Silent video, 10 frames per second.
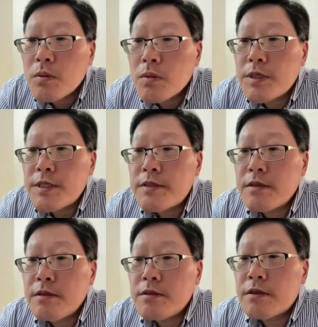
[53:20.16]
Will
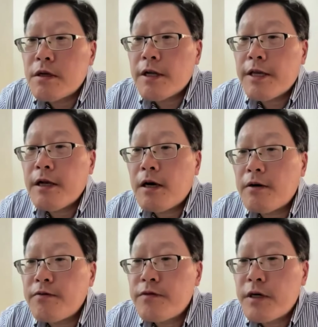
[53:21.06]
stalking
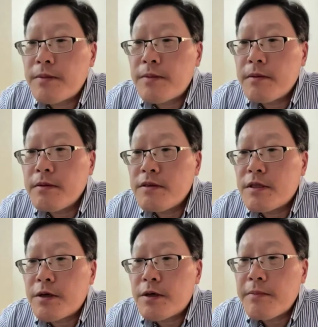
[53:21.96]
of uh,
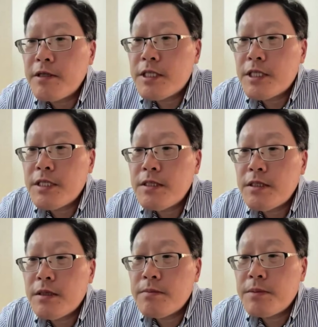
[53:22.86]
celebrities
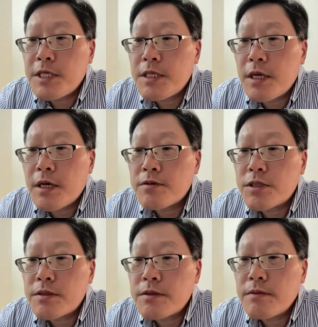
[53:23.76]
be
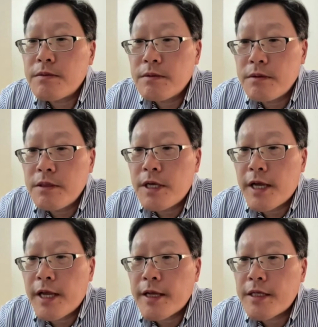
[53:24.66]
under the
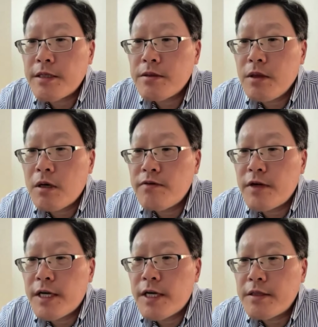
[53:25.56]
heading of
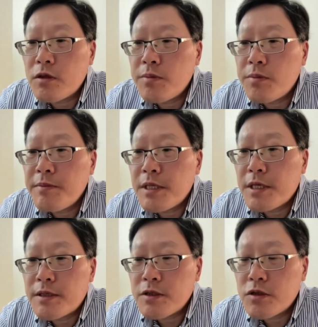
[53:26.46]
a dopamine
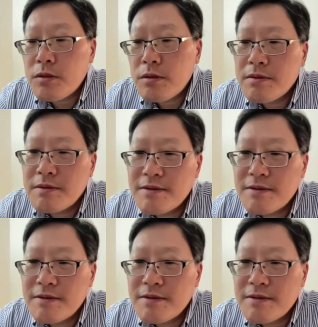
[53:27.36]
addiction?